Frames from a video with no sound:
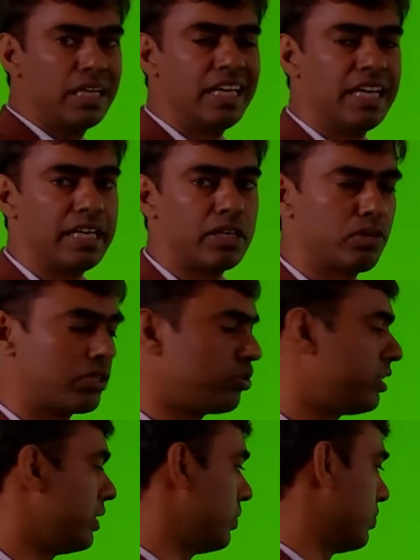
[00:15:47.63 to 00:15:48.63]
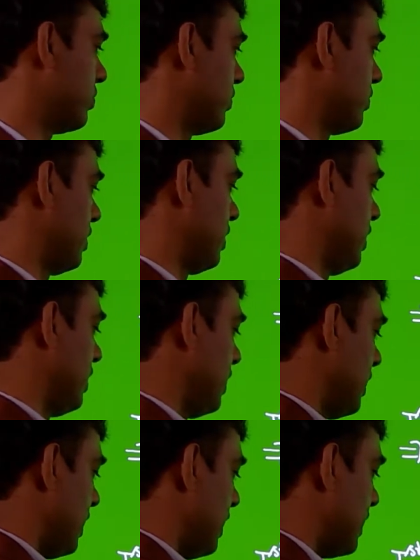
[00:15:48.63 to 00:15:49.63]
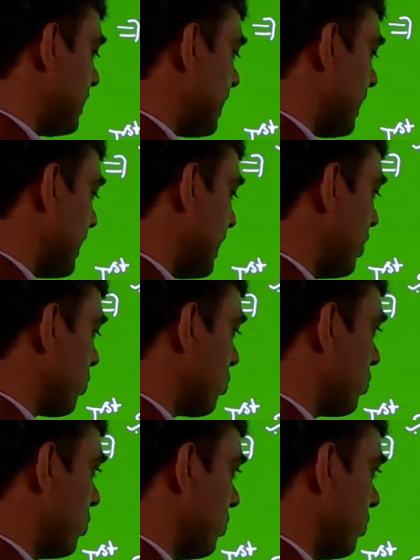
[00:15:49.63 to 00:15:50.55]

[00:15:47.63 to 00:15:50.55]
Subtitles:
equal to 0. In a second row,